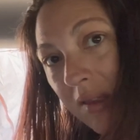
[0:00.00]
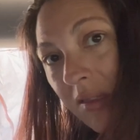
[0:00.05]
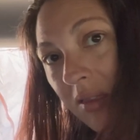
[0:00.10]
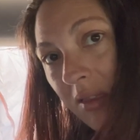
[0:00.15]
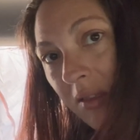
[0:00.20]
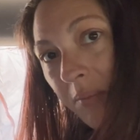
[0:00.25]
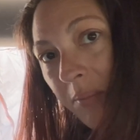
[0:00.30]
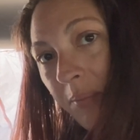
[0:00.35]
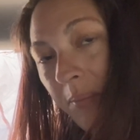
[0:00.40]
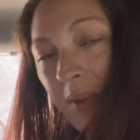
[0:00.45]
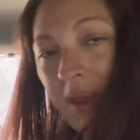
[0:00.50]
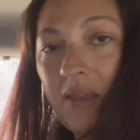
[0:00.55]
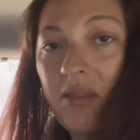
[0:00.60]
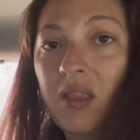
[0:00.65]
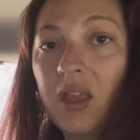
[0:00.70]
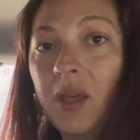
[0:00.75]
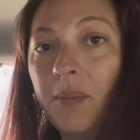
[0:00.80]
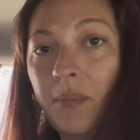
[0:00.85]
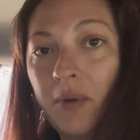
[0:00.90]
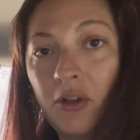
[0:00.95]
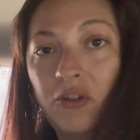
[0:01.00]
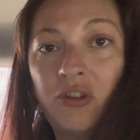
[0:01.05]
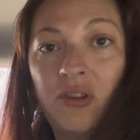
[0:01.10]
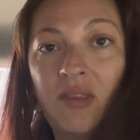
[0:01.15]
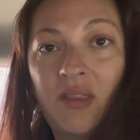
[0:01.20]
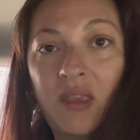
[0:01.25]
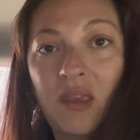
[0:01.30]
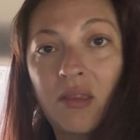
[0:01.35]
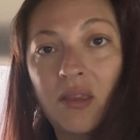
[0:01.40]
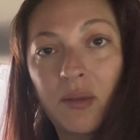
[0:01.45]
some basic
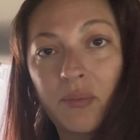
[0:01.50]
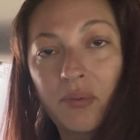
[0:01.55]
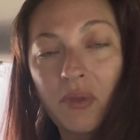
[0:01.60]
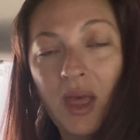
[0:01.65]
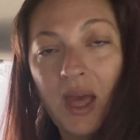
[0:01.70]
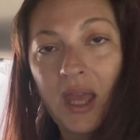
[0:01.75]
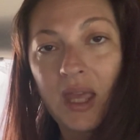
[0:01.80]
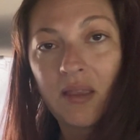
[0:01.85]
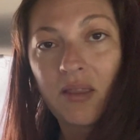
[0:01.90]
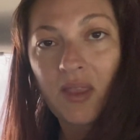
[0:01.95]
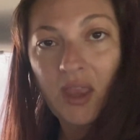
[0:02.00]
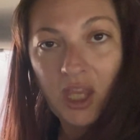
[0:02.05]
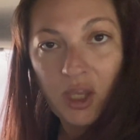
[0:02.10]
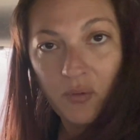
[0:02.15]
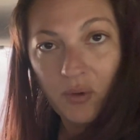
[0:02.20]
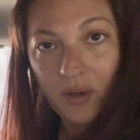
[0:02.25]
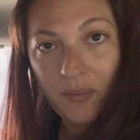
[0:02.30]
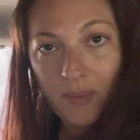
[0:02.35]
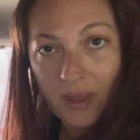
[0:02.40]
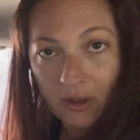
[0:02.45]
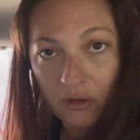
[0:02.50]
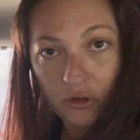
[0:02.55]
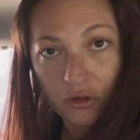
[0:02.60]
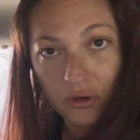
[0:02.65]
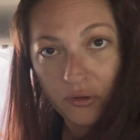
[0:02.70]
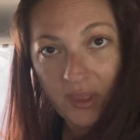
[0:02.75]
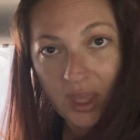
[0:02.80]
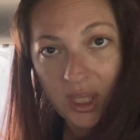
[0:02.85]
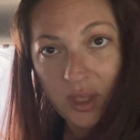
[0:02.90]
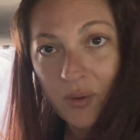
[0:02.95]
emergency supplies that you want to make
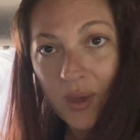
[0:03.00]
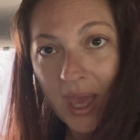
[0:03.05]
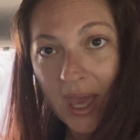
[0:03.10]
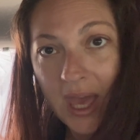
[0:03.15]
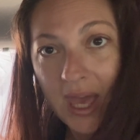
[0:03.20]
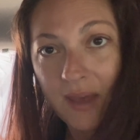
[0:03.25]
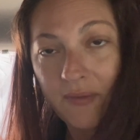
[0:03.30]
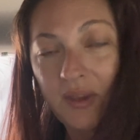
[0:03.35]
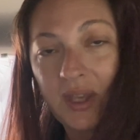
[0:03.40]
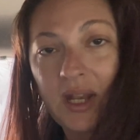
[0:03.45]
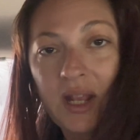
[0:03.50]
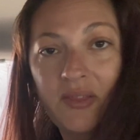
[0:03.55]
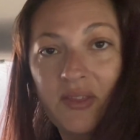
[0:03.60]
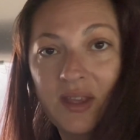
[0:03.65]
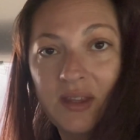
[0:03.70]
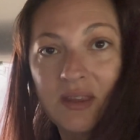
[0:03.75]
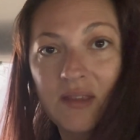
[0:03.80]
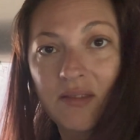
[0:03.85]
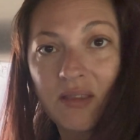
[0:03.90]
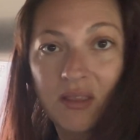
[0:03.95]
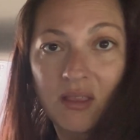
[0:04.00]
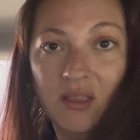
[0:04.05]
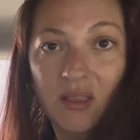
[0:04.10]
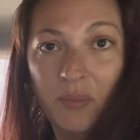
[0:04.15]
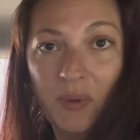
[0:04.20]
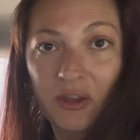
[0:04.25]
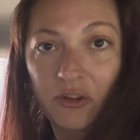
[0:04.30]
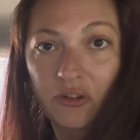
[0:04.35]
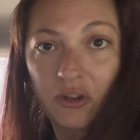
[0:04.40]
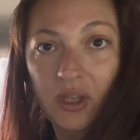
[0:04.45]
sure that you have. And I think this is
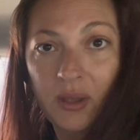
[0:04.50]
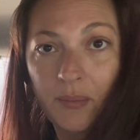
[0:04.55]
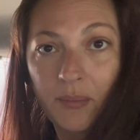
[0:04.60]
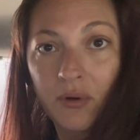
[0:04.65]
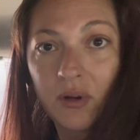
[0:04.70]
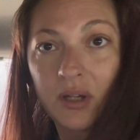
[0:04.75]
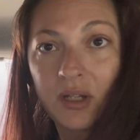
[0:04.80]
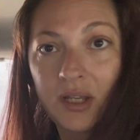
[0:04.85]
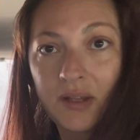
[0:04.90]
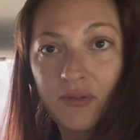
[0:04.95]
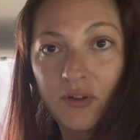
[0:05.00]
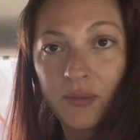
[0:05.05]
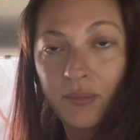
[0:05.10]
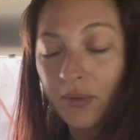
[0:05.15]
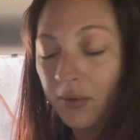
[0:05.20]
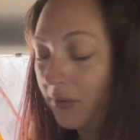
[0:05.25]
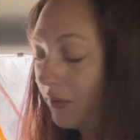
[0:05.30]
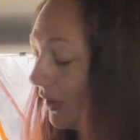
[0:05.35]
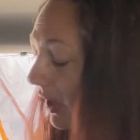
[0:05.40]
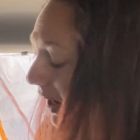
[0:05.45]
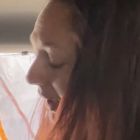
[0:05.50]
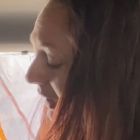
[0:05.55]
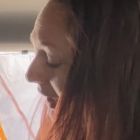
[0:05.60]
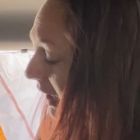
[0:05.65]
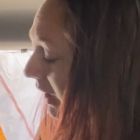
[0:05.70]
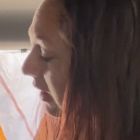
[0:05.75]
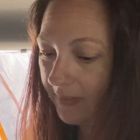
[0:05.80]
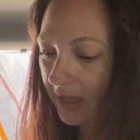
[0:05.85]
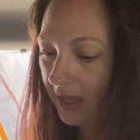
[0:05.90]
especially important if you're boondocking.